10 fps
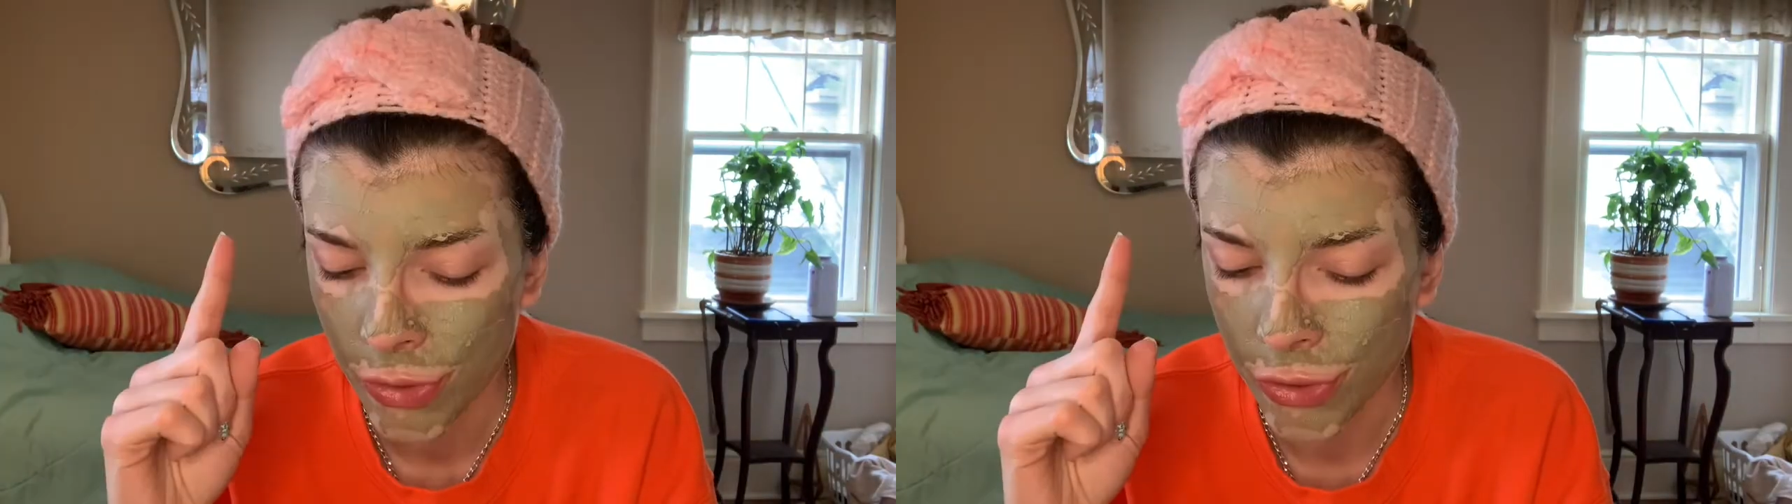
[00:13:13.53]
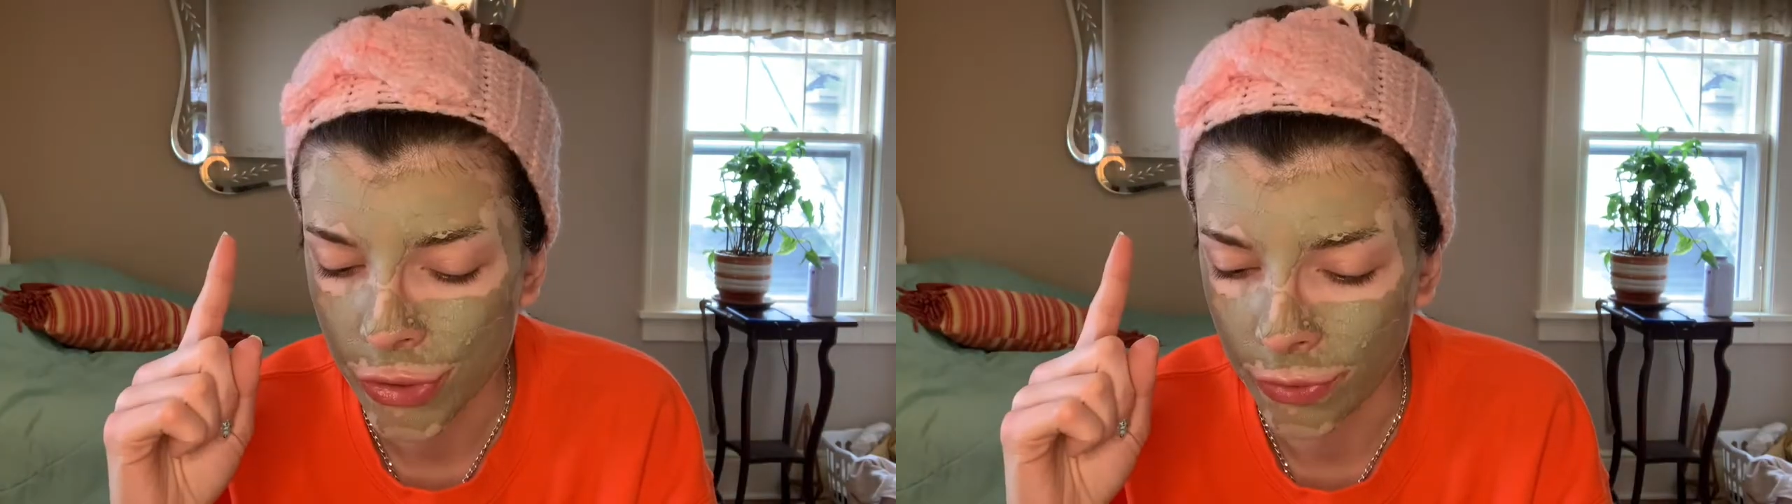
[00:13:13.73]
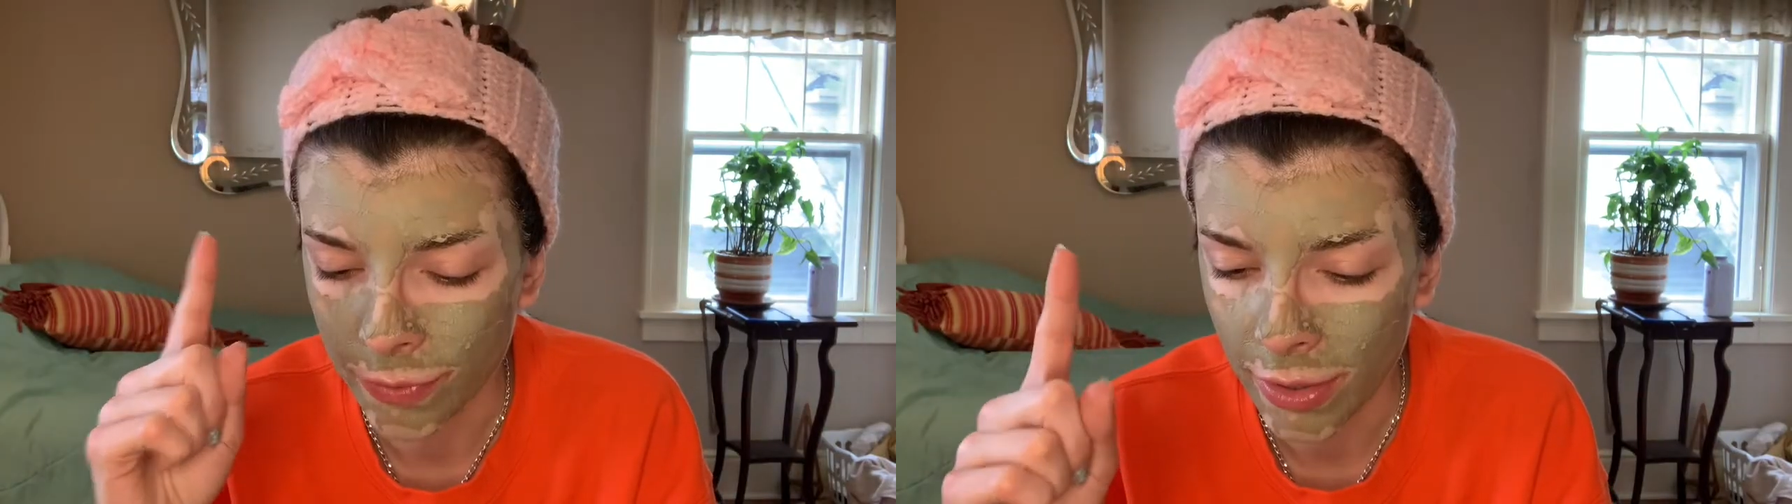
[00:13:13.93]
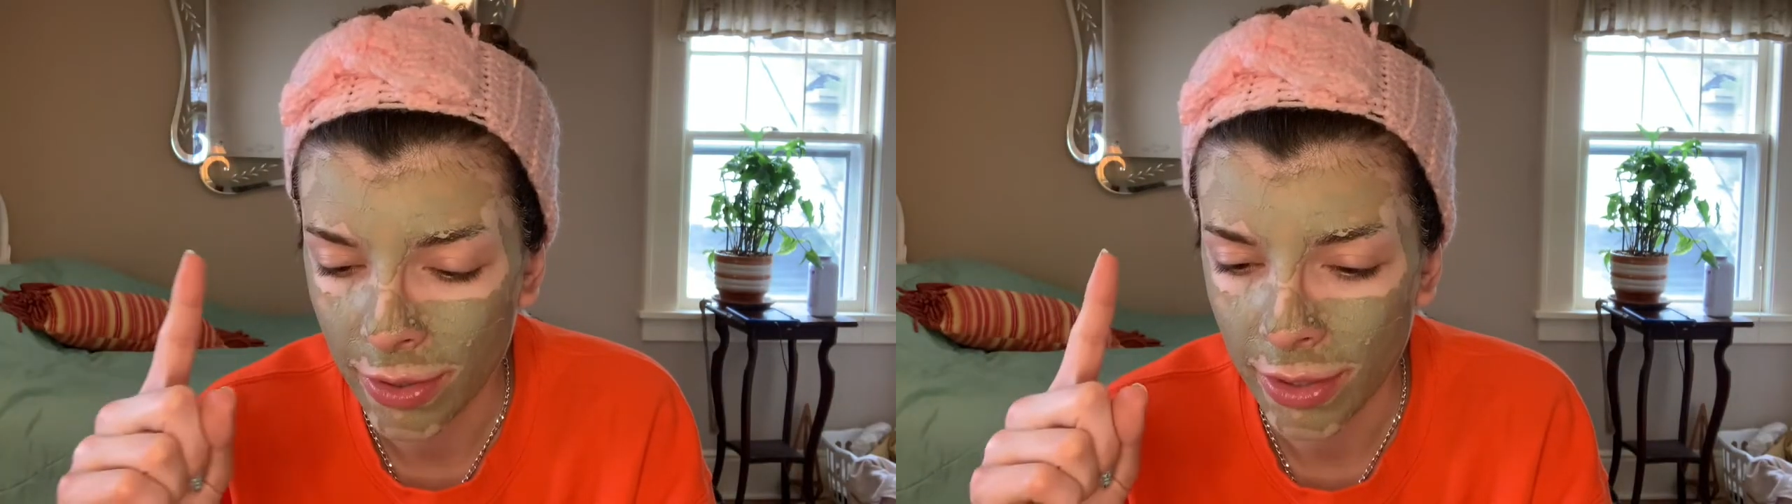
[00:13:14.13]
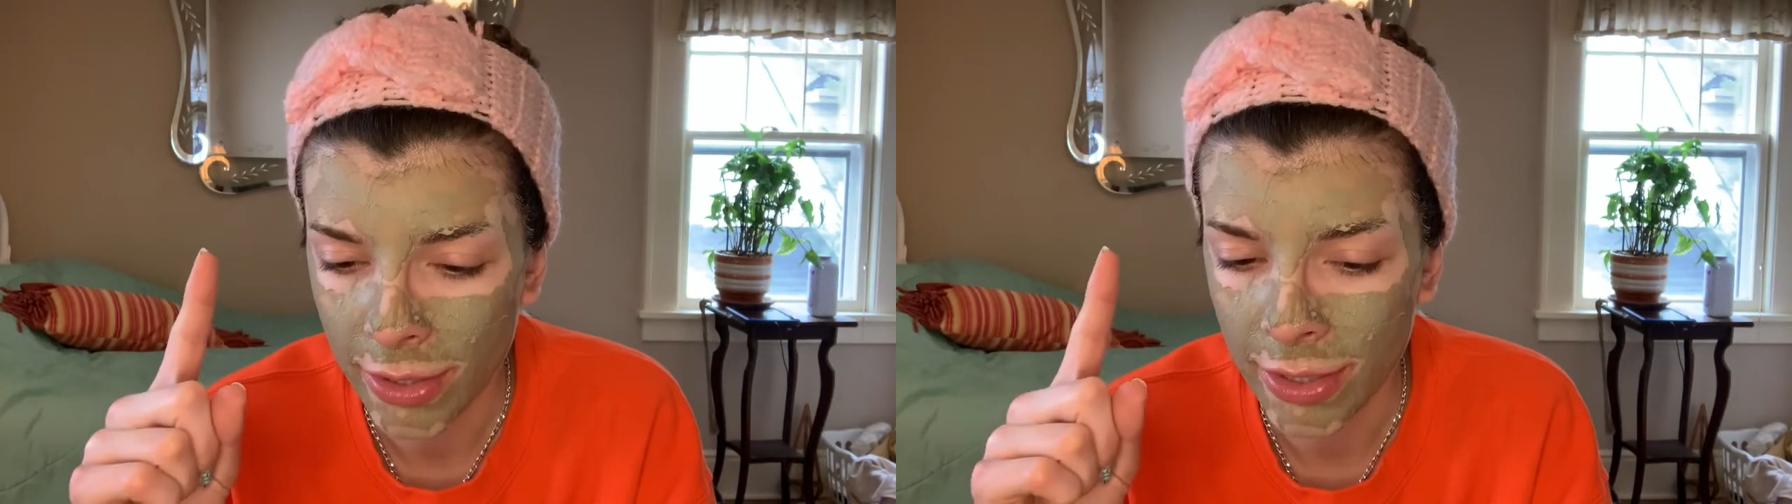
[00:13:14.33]

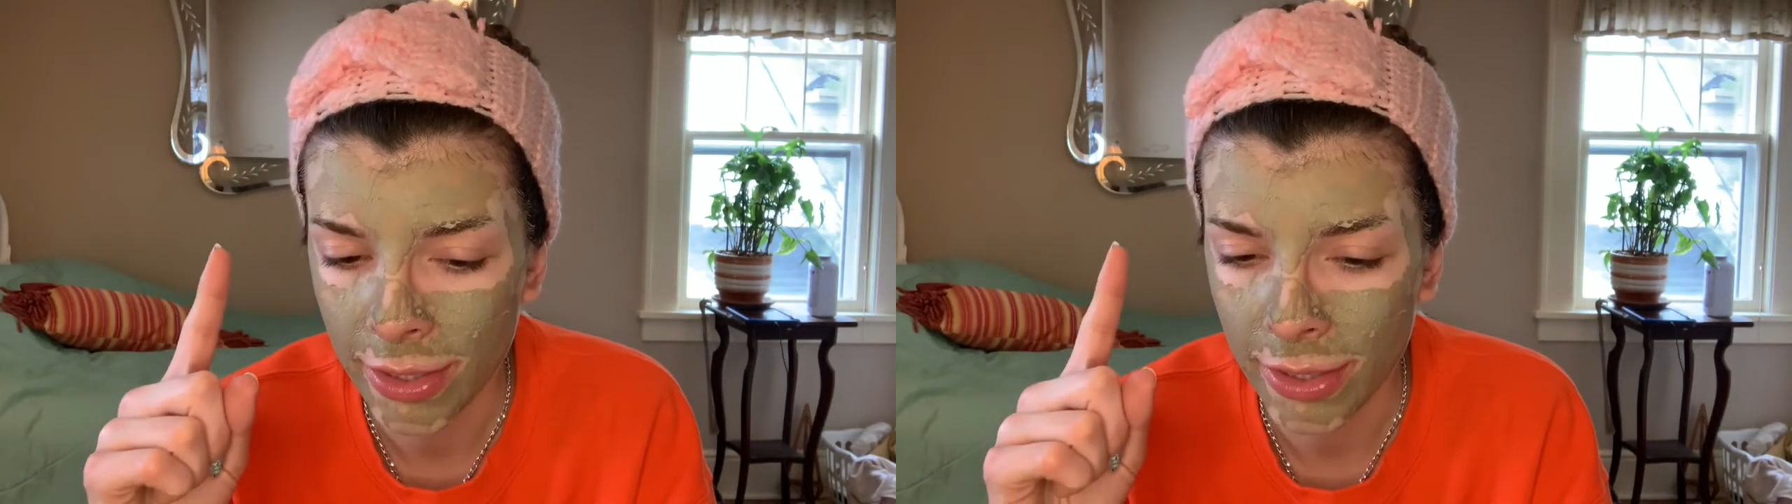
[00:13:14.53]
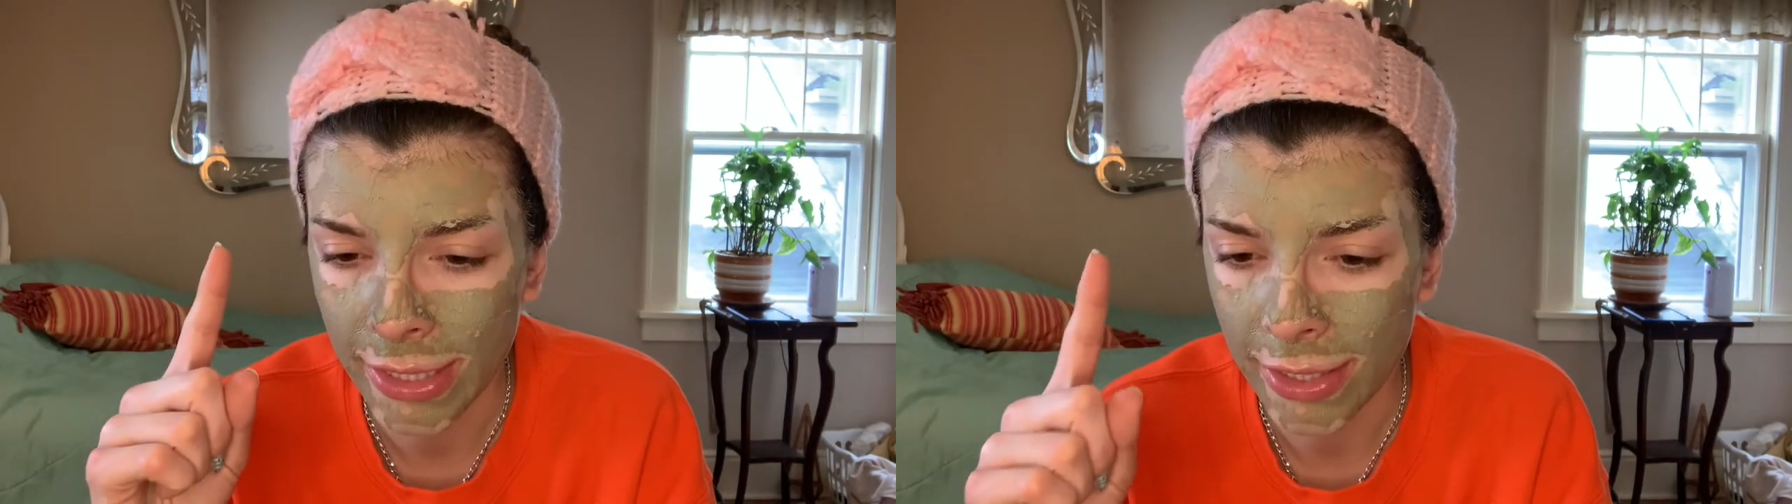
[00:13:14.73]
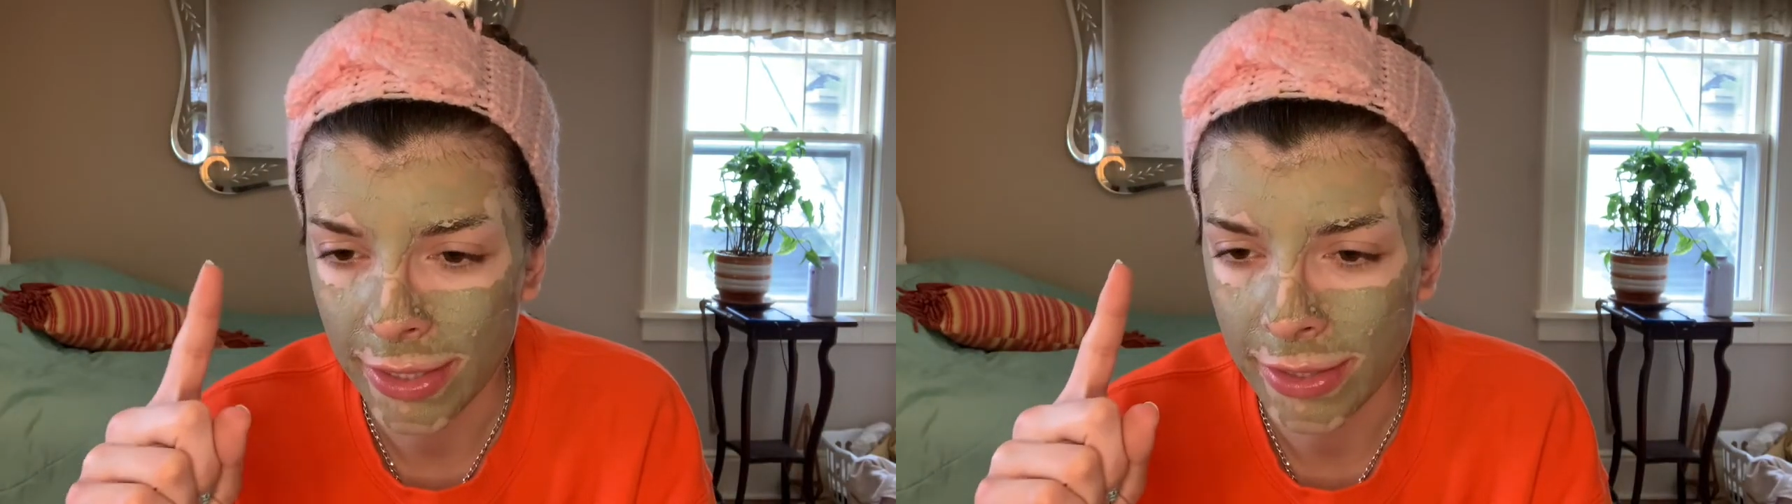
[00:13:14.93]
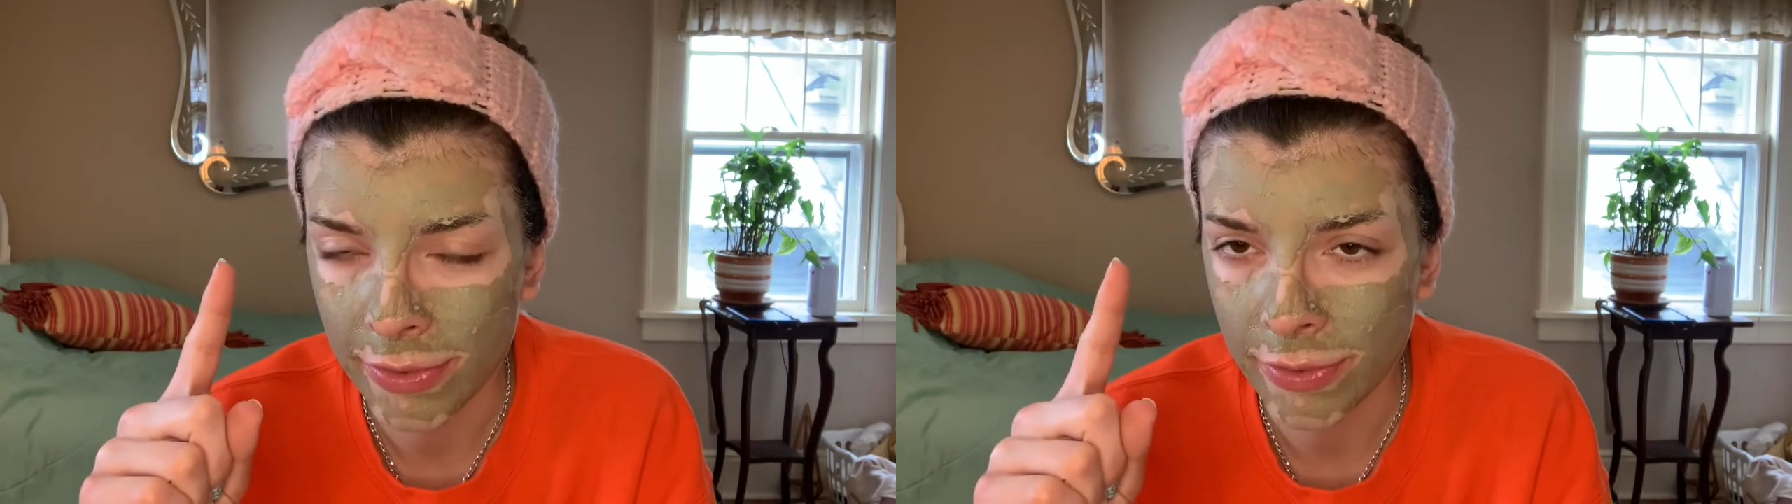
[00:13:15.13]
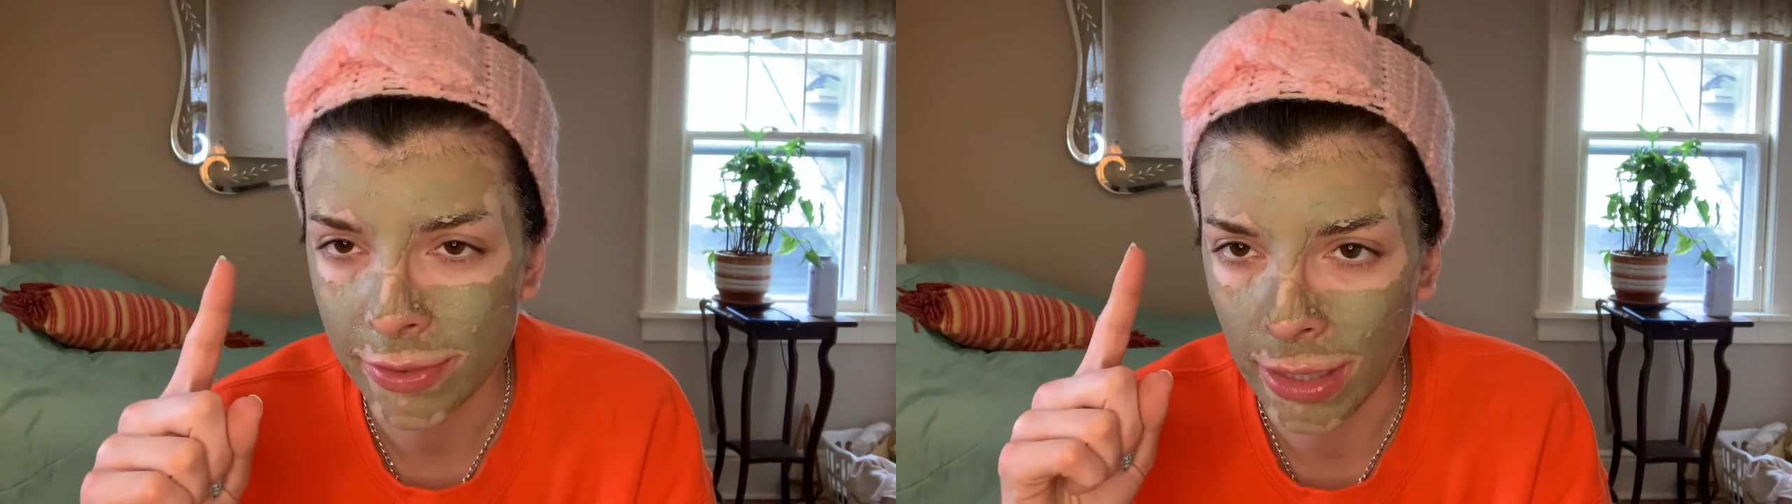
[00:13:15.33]
Siobhan
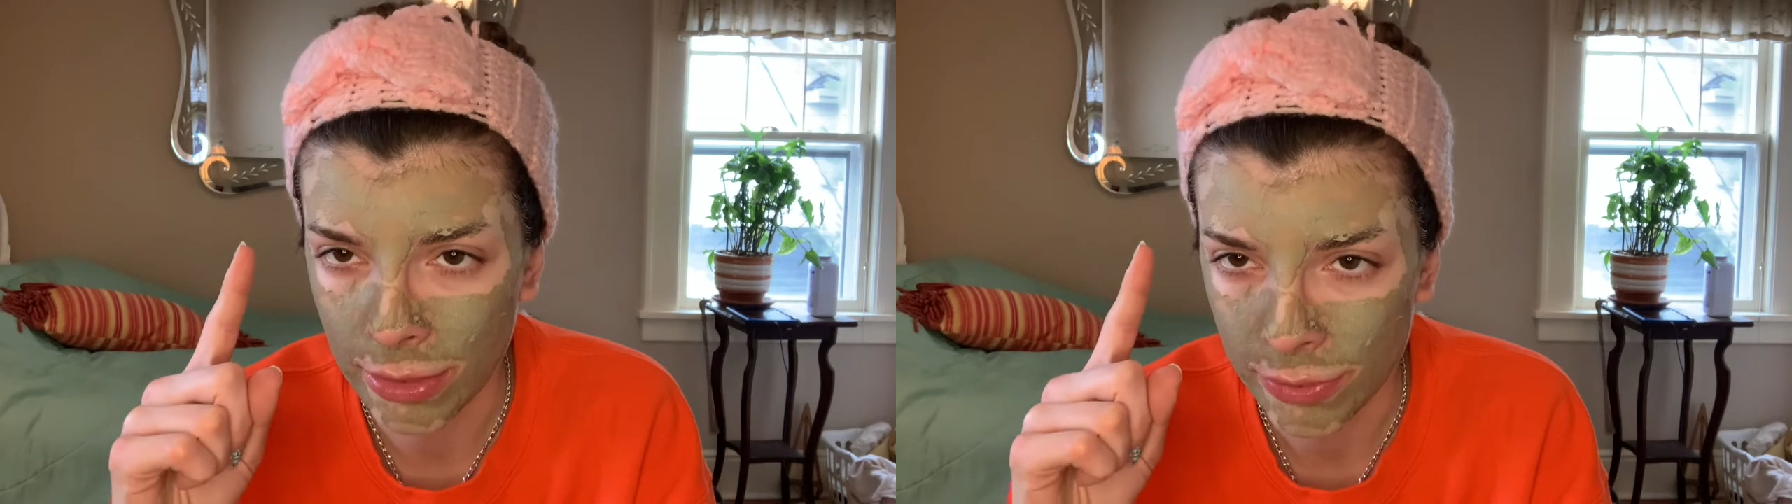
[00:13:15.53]
is a